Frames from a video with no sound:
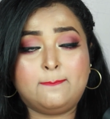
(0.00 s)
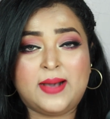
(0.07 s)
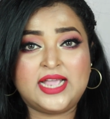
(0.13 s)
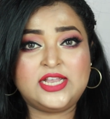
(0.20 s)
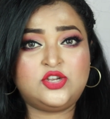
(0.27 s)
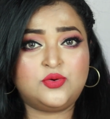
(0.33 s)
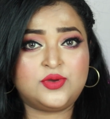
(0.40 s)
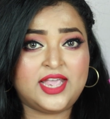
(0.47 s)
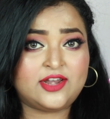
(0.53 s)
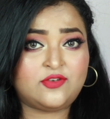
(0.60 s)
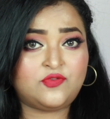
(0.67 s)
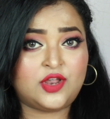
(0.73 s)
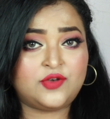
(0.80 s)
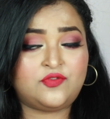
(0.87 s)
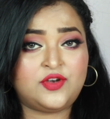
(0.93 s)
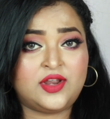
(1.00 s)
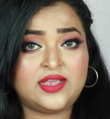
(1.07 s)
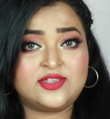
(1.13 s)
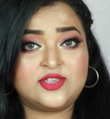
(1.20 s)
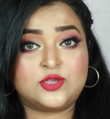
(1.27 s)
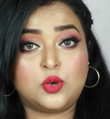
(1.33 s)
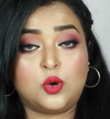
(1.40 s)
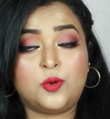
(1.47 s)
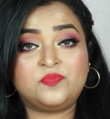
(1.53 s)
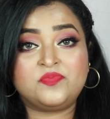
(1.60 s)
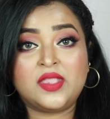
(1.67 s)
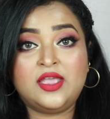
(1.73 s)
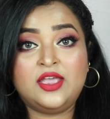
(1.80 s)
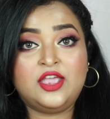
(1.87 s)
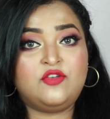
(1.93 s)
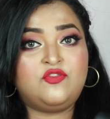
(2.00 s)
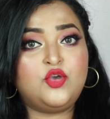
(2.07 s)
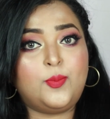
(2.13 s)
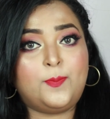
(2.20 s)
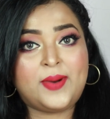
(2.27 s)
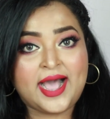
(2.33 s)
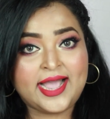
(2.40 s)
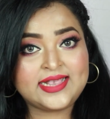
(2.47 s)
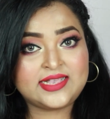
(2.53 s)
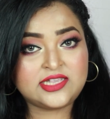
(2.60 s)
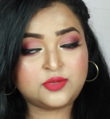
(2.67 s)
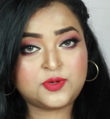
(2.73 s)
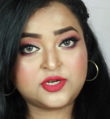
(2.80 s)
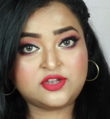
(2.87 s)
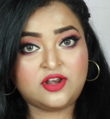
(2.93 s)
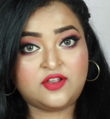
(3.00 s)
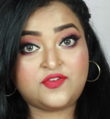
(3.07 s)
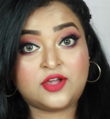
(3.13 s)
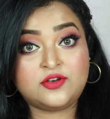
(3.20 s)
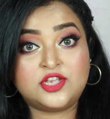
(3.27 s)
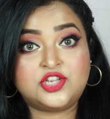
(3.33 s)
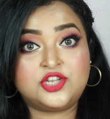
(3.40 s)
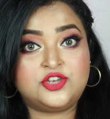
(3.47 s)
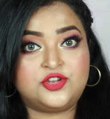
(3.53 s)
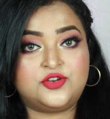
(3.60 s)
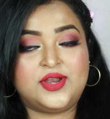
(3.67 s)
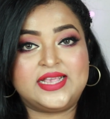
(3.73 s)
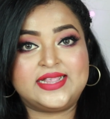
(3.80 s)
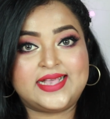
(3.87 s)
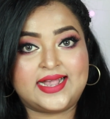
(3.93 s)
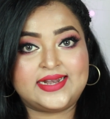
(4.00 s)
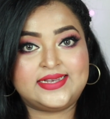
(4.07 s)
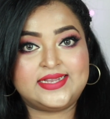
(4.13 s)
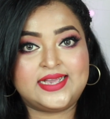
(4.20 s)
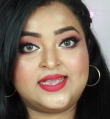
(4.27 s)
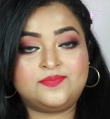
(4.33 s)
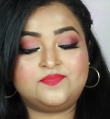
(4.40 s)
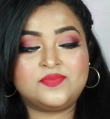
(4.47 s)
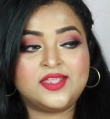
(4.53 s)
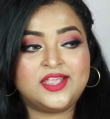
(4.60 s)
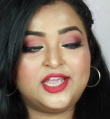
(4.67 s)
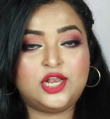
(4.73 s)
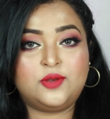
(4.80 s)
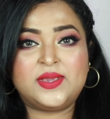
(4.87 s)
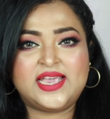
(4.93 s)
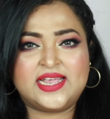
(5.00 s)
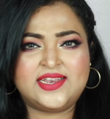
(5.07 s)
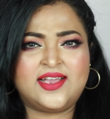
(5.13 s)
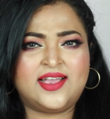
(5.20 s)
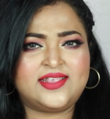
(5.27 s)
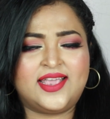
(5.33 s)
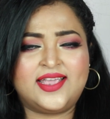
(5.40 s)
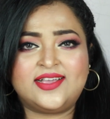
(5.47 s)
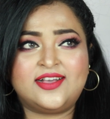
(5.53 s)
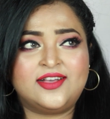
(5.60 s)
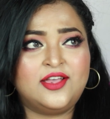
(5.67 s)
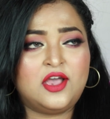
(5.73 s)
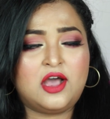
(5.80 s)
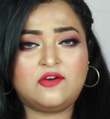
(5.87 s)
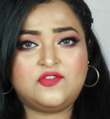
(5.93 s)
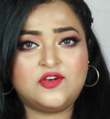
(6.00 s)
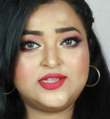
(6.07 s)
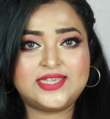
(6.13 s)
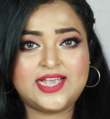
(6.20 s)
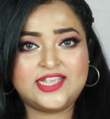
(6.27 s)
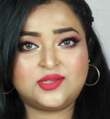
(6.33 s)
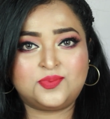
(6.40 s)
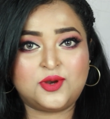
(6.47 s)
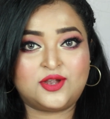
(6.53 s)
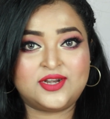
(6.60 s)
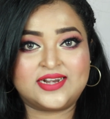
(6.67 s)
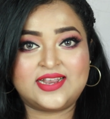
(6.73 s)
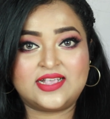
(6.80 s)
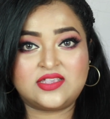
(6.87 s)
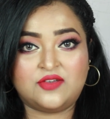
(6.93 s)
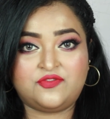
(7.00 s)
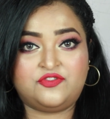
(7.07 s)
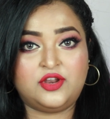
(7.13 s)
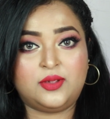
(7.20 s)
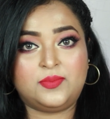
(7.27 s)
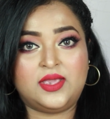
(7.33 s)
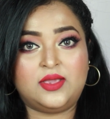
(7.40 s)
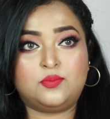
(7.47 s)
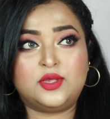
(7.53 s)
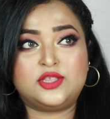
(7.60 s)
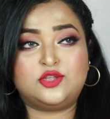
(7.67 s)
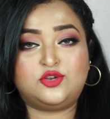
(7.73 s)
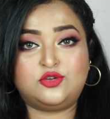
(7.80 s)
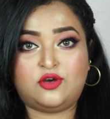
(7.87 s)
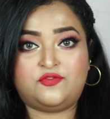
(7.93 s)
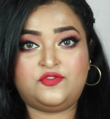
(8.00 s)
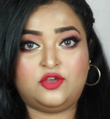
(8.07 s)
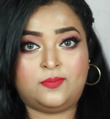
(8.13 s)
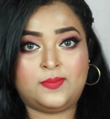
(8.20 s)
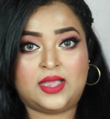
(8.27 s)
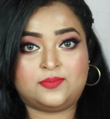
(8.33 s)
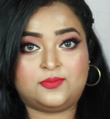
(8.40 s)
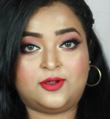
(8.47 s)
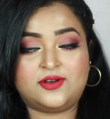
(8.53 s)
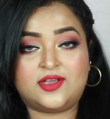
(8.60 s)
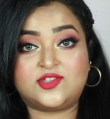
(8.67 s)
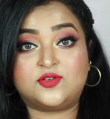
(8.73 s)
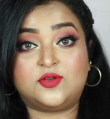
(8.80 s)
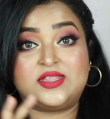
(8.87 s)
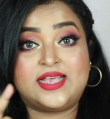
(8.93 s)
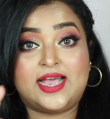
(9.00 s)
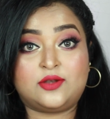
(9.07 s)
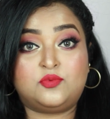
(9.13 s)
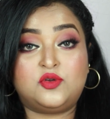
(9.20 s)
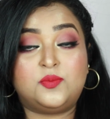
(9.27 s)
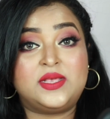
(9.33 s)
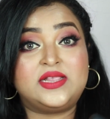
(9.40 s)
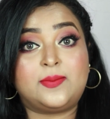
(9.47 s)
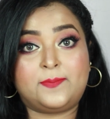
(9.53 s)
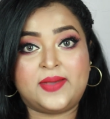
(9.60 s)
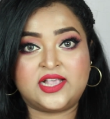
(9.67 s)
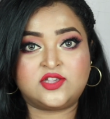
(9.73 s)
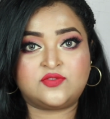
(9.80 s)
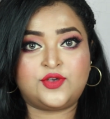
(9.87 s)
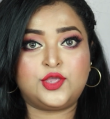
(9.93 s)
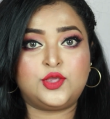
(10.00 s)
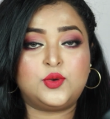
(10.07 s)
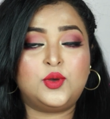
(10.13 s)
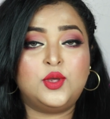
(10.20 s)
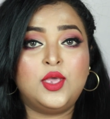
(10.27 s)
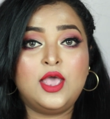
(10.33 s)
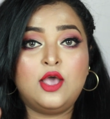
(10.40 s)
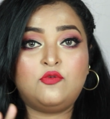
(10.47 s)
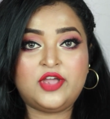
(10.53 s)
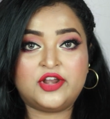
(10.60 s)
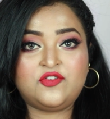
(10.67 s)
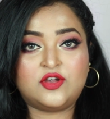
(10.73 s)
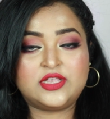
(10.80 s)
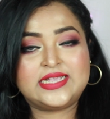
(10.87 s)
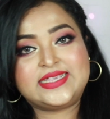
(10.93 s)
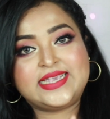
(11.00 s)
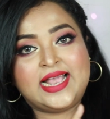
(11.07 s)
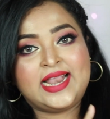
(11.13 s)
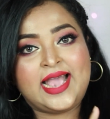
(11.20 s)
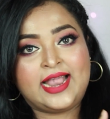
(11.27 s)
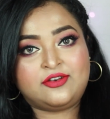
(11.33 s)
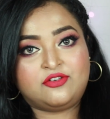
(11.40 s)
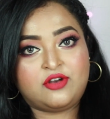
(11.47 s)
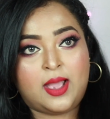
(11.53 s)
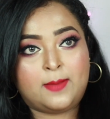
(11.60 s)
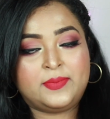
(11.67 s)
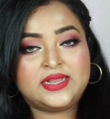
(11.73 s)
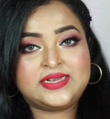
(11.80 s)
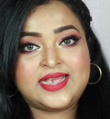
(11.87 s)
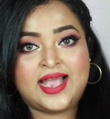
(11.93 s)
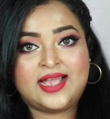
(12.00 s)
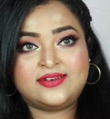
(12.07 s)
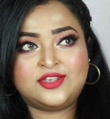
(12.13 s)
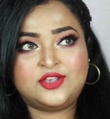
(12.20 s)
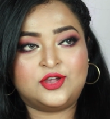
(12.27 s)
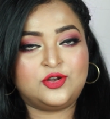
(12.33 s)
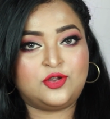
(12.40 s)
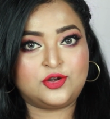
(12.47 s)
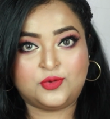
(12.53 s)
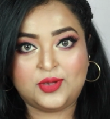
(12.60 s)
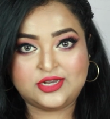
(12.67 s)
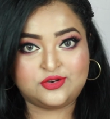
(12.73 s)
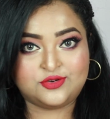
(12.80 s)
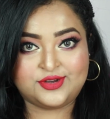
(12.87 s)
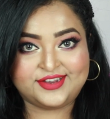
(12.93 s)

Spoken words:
buy two get one free. So if you buy this particular foundation during that time, you'll be getting, I think, a full-size product as a freebie with two of your MAC products. So that would be the best for you. Wait for the sale and grab it and you're not going to